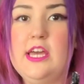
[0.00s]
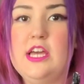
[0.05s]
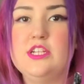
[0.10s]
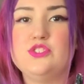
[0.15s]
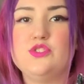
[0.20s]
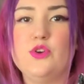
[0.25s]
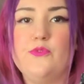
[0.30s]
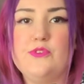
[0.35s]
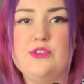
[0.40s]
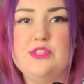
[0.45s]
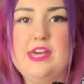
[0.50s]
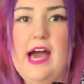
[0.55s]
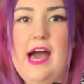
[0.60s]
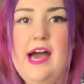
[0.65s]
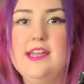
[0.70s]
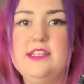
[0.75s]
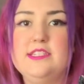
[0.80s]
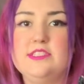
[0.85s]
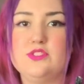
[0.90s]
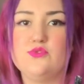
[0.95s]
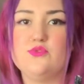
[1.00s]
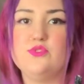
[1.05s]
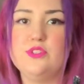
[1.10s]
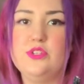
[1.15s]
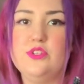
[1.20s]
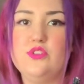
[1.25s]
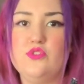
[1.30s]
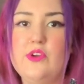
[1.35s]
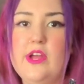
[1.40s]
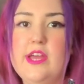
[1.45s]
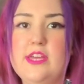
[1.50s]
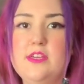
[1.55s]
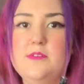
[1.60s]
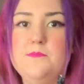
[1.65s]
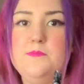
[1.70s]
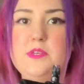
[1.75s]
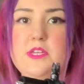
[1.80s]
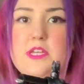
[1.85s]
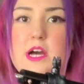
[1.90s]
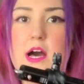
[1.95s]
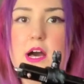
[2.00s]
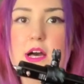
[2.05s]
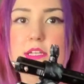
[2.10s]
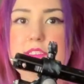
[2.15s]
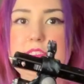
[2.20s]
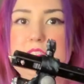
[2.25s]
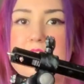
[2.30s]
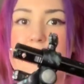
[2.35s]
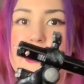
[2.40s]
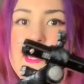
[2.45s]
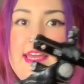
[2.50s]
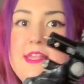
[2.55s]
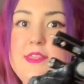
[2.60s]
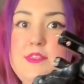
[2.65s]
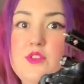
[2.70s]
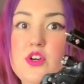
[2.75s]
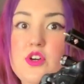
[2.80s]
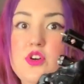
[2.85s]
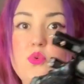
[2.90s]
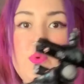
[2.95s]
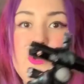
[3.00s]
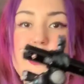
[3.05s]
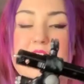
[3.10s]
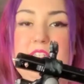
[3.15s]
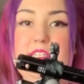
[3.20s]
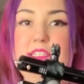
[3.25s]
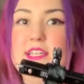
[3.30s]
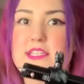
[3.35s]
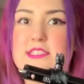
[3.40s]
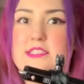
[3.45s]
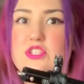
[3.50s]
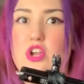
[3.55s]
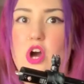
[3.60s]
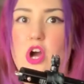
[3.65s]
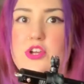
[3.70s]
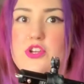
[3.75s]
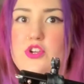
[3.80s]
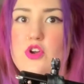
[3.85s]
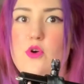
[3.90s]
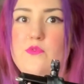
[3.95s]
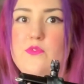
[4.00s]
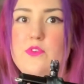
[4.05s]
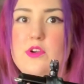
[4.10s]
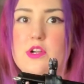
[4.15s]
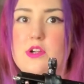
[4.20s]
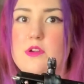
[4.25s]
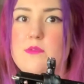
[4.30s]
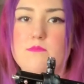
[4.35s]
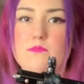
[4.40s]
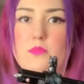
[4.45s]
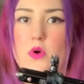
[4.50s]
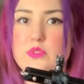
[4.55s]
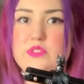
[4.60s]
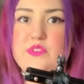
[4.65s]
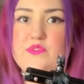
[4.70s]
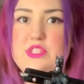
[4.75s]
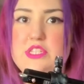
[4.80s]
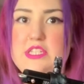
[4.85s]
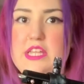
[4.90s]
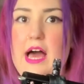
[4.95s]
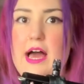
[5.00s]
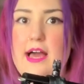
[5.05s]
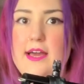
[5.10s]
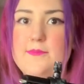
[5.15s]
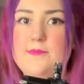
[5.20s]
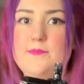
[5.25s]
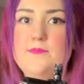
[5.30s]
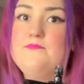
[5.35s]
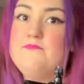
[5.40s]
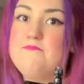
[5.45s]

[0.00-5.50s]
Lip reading: So for that, it's really great because the wind doesn't knock it over most of the time.